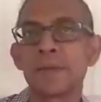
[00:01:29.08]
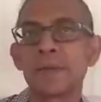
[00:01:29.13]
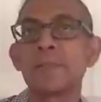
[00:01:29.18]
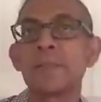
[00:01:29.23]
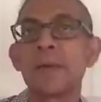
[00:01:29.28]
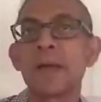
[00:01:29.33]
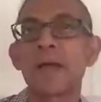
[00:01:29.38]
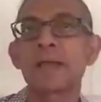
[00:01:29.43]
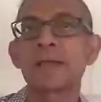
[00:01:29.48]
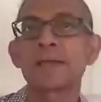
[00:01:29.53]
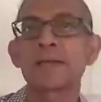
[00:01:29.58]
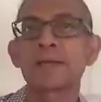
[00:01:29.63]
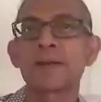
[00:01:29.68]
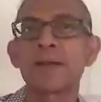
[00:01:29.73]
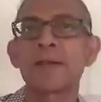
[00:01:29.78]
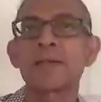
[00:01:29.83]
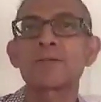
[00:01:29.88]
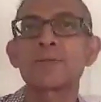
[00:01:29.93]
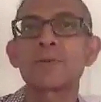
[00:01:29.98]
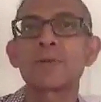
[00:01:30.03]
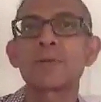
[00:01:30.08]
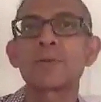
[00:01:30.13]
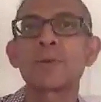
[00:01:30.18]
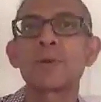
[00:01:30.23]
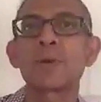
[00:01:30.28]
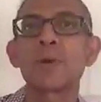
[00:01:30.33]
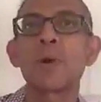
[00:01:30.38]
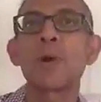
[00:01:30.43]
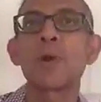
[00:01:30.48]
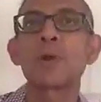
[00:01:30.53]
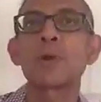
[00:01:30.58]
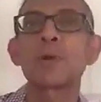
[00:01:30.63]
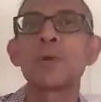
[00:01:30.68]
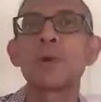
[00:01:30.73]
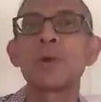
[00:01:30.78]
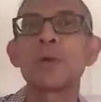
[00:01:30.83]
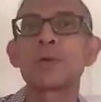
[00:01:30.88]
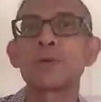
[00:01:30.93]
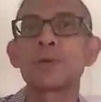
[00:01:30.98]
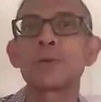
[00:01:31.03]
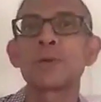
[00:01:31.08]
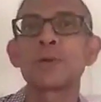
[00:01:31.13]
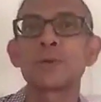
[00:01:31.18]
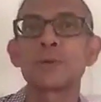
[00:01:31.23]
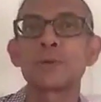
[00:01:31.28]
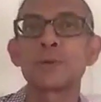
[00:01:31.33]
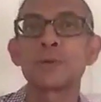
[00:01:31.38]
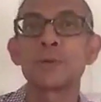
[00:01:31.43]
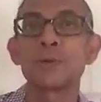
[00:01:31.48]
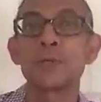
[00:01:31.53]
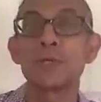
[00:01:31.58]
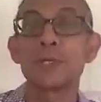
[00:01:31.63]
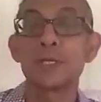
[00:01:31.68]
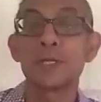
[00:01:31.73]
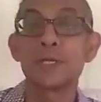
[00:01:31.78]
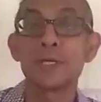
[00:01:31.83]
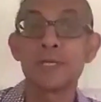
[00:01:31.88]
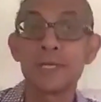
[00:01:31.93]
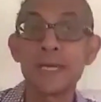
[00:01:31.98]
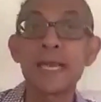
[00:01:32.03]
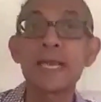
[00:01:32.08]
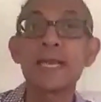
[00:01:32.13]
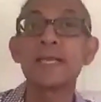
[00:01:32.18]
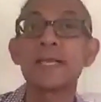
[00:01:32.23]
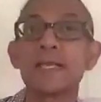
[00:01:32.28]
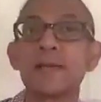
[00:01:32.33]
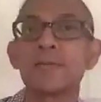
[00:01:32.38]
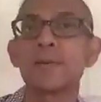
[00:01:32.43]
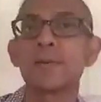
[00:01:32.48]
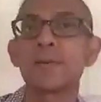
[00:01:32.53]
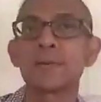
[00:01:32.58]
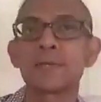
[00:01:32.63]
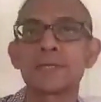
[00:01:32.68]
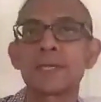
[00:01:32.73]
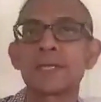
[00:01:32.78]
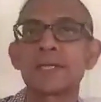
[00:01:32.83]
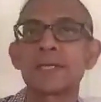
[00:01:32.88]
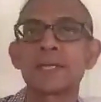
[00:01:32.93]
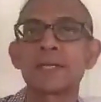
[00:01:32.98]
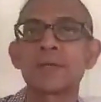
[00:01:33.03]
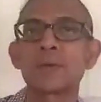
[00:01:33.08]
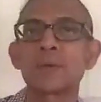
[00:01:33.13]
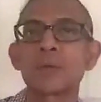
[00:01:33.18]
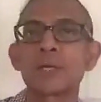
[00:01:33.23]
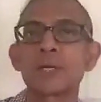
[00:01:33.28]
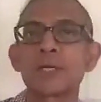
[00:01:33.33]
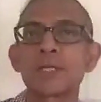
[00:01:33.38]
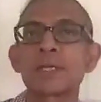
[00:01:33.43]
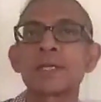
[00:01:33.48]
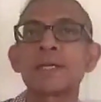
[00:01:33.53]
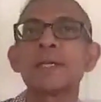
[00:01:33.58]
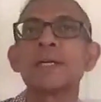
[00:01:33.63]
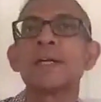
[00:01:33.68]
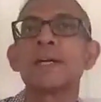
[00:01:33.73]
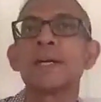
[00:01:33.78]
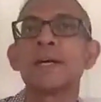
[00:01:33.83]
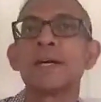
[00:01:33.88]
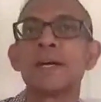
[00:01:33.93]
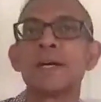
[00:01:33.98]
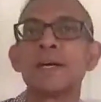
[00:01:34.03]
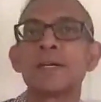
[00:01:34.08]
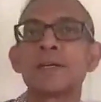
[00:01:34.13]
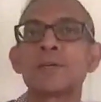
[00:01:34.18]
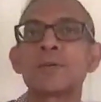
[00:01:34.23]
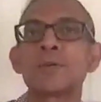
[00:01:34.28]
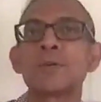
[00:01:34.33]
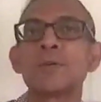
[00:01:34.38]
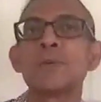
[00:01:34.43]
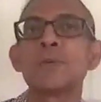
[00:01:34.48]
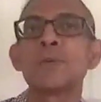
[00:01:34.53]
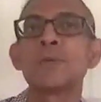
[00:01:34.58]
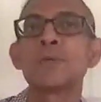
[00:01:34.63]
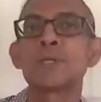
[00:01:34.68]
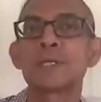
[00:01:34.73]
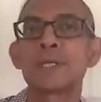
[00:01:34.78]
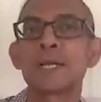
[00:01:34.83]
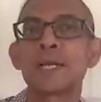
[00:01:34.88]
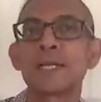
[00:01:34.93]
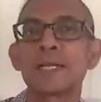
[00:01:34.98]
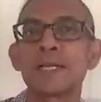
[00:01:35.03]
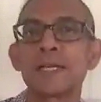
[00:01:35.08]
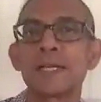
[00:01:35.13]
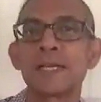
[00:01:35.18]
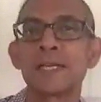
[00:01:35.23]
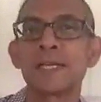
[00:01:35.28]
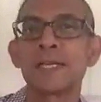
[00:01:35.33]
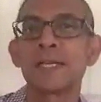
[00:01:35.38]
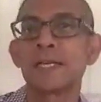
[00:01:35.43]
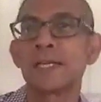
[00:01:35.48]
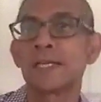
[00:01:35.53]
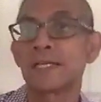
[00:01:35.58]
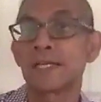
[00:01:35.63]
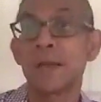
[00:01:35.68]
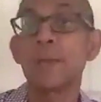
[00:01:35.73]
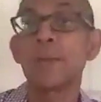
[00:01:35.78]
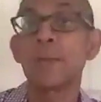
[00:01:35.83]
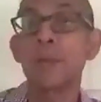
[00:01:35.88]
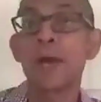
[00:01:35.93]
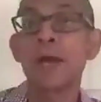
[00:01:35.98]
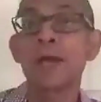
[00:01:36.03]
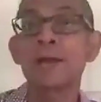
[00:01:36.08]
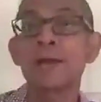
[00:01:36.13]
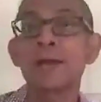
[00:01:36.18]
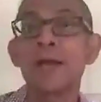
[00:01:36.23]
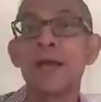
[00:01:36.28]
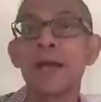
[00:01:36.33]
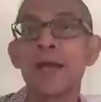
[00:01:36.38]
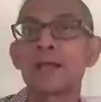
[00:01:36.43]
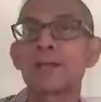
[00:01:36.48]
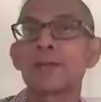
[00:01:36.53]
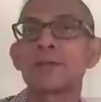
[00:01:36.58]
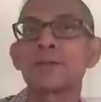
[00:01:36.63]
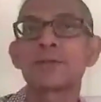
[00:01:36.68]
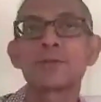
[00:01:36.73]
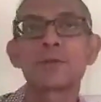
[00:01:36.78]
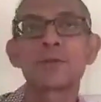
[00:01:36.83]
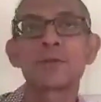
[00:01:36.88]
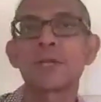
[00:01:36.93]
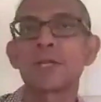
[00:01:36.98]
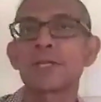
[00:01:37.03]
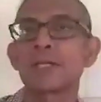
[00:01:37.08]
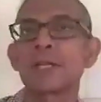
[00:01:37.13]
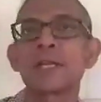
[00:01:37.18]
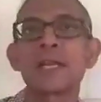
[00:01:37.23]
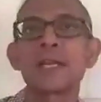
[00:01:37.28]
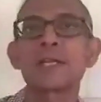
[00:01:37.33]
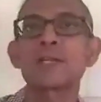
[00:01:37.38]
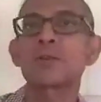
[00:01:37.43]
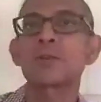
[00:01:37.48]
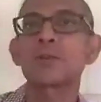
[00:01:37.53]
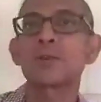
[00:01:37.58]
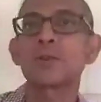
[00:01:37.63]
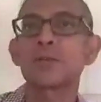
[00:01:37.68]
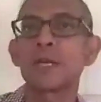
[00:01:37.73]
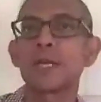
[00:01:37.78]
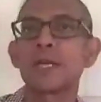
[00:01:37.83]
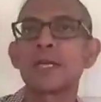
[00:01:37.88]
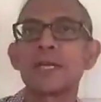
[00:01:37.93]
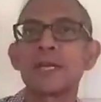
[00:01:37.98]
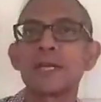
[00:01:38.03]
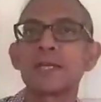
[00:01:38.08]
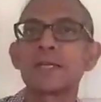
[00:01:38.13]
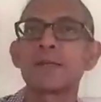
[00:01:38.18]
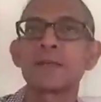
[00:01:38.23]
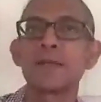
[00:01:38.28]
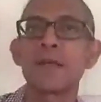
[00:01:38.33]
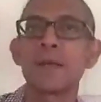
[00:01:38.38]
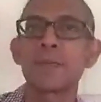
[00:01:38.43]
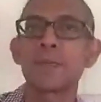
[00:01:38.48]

my undergraduate were all going to go to Delhi. We were studying in Kolkata to study somewhere, and so they said, let's go to Delhi and